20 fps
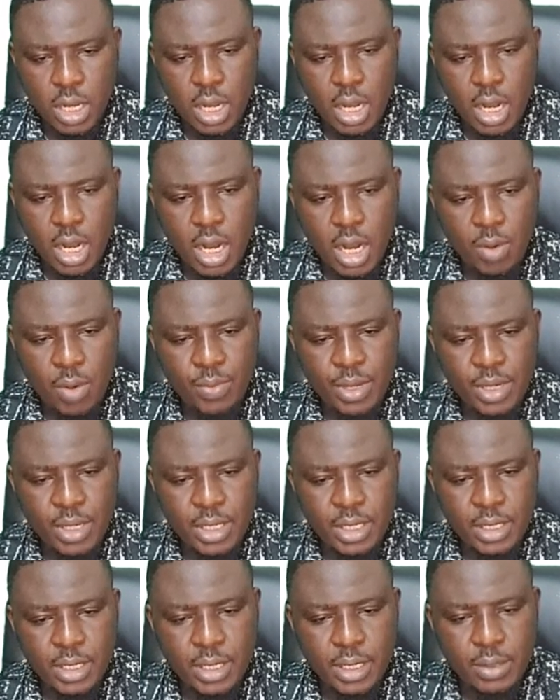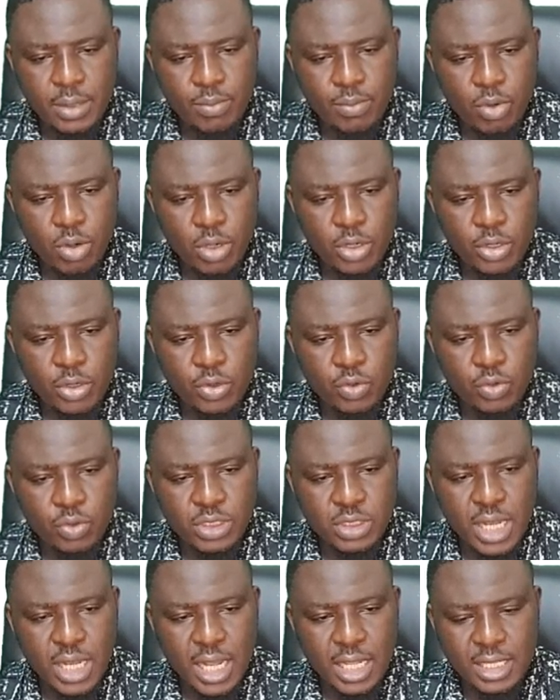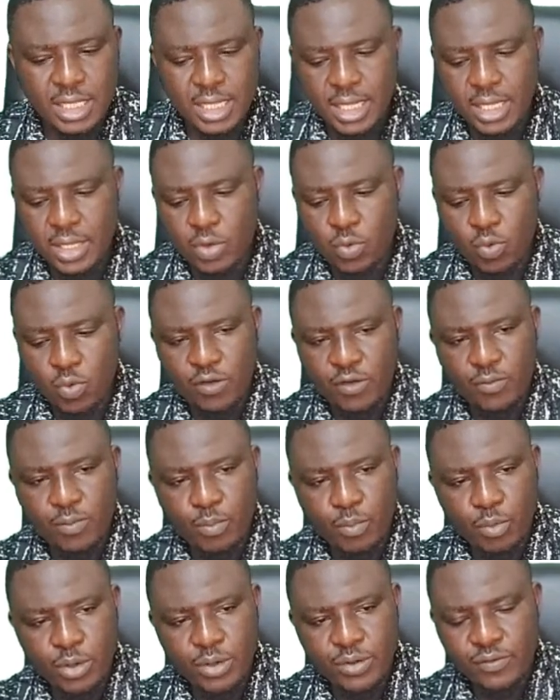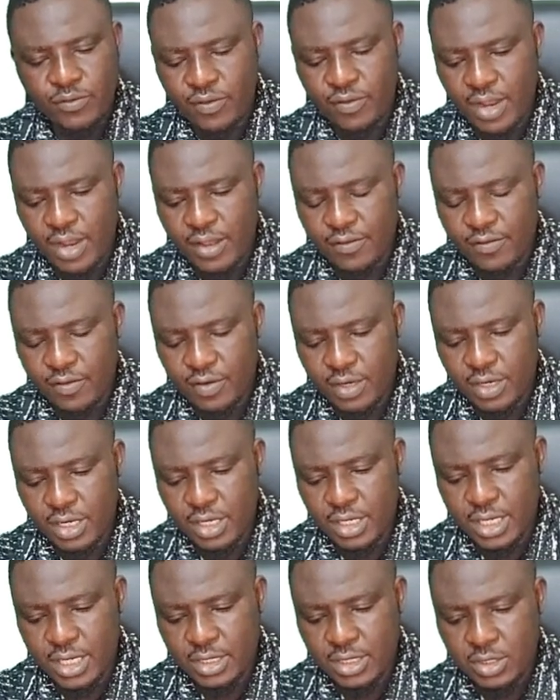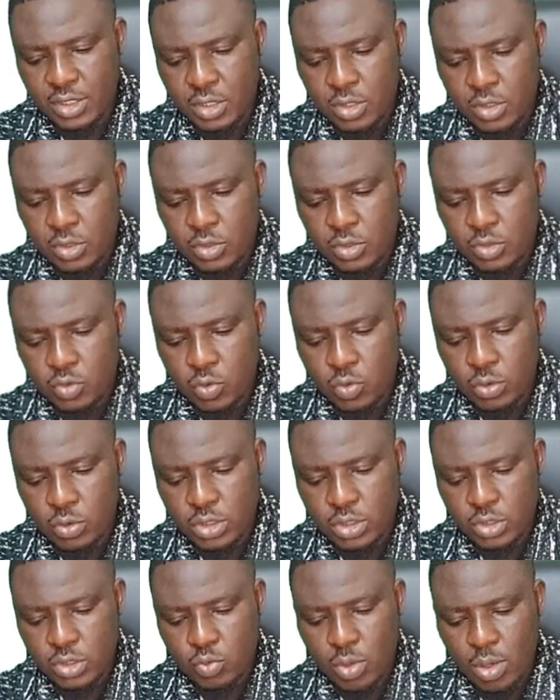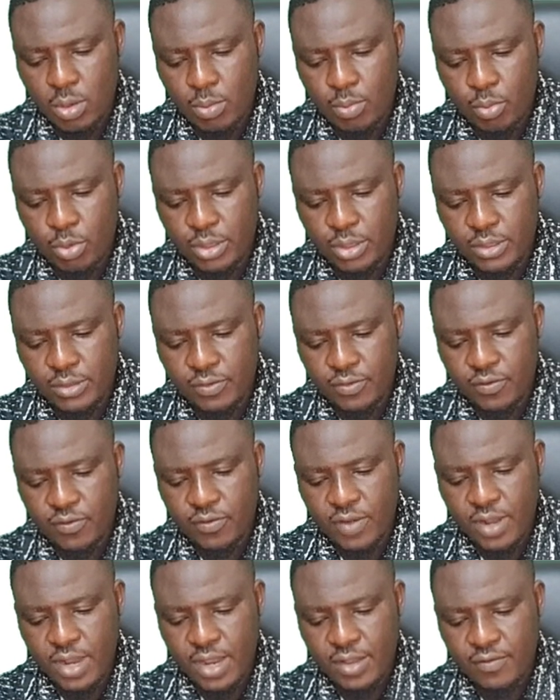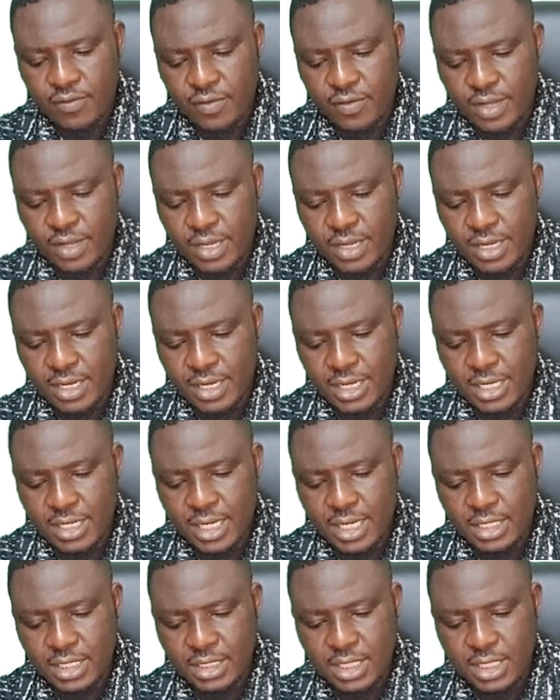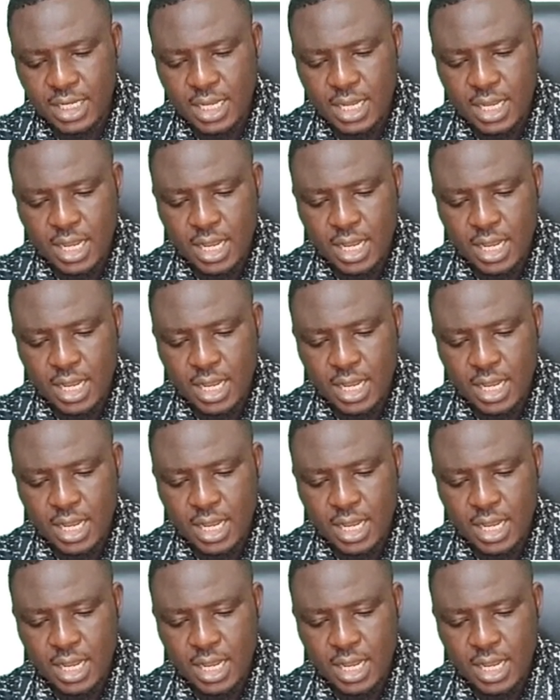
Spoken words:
How many molecules are there in 1.5 liters? So this is 1.5 liters.